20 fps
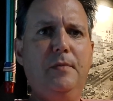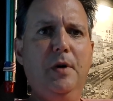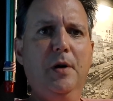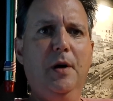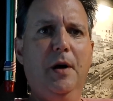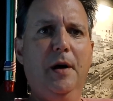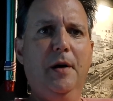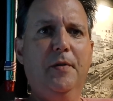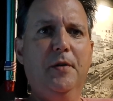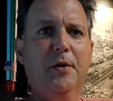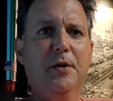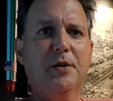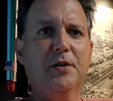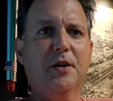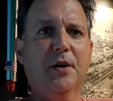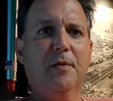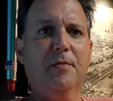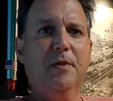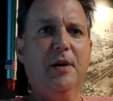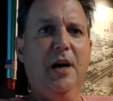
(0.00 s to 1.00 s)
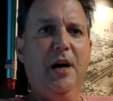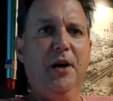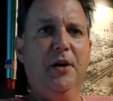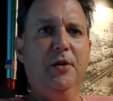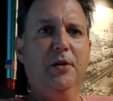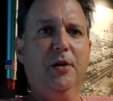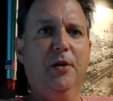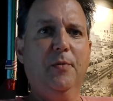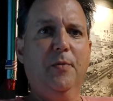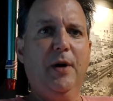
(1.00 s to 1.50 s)
There's a
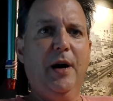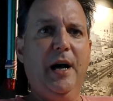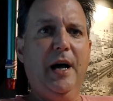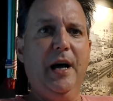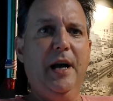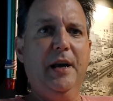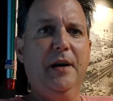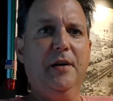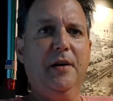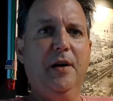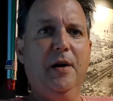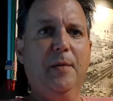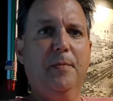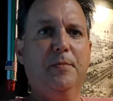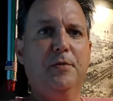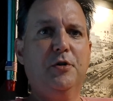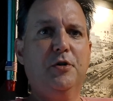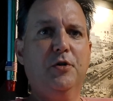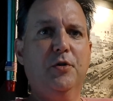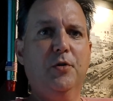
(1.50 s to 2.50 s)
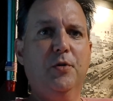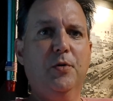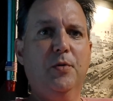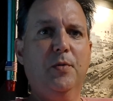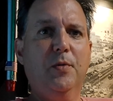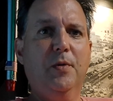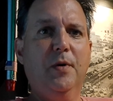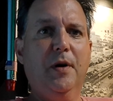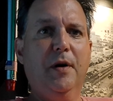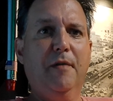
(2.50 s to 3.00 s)
gondola ride up
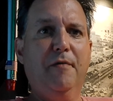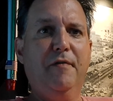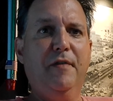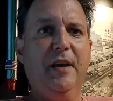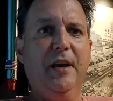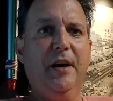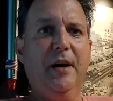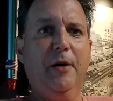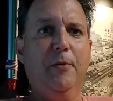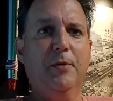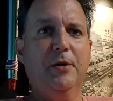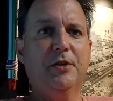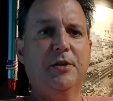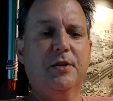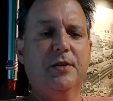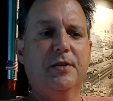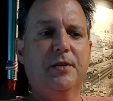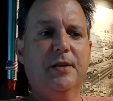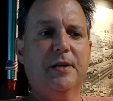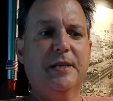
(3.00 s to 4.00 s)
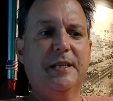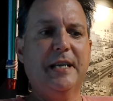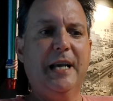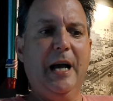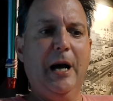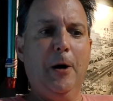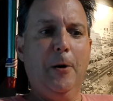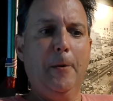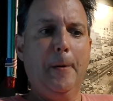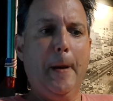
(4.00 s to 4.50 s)
to Fiera, which is the
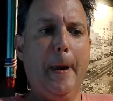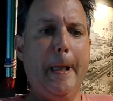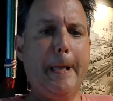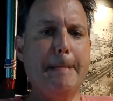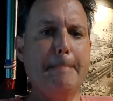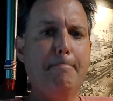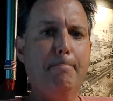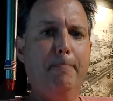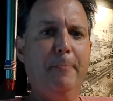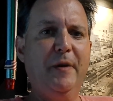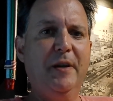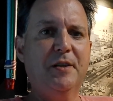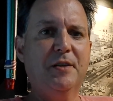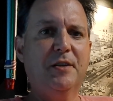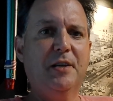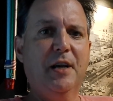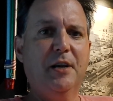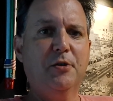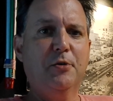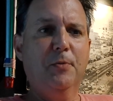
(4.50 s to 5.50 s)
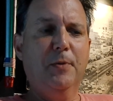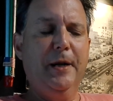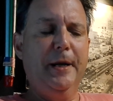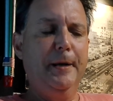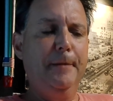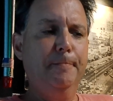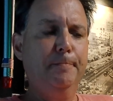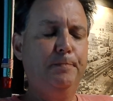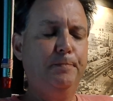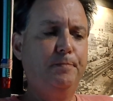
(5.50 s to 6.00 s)
town in
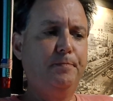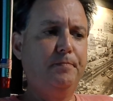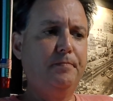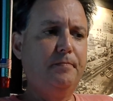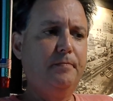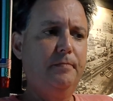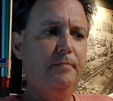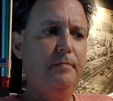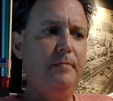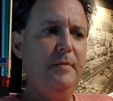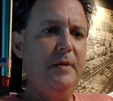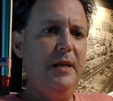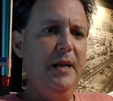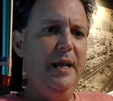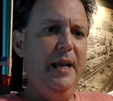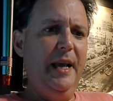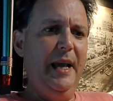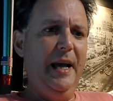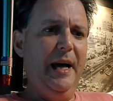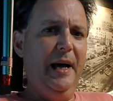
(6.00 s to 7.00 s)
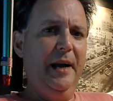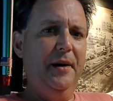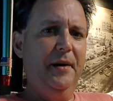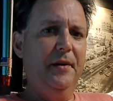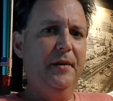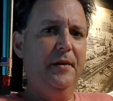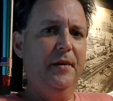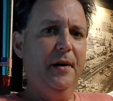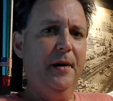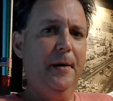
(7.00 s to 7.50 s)
Santorini,
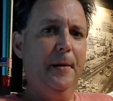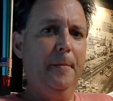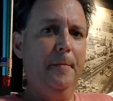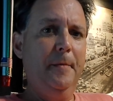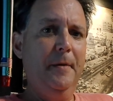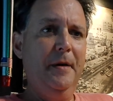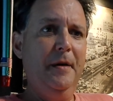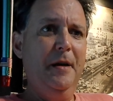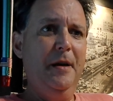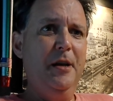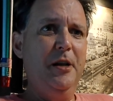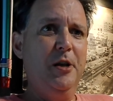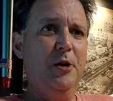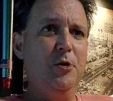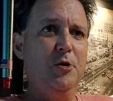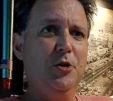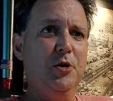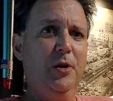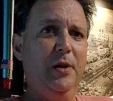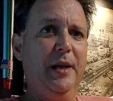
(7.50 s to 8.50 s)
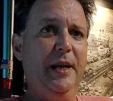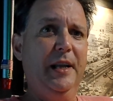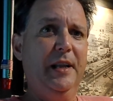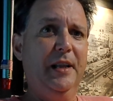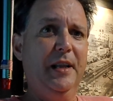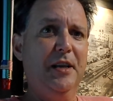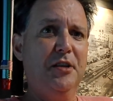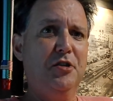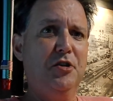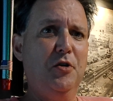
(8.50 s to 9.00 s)
and usually,
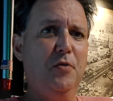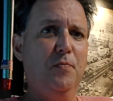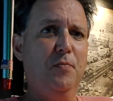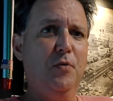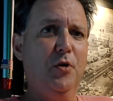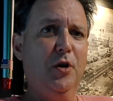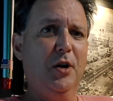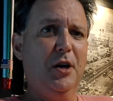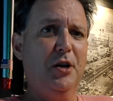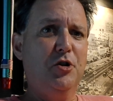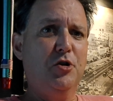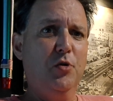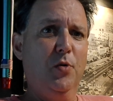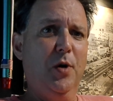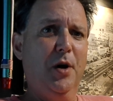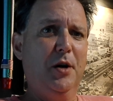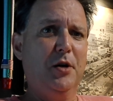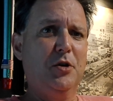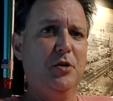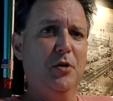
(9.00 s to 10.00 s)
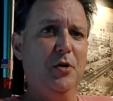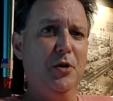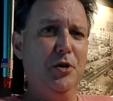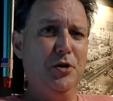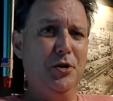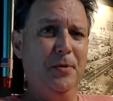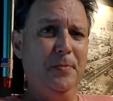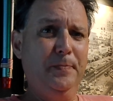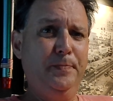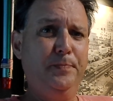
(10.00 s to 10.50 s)
unless you book a shore
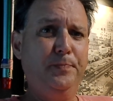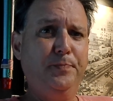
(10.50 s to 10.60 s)
excursion,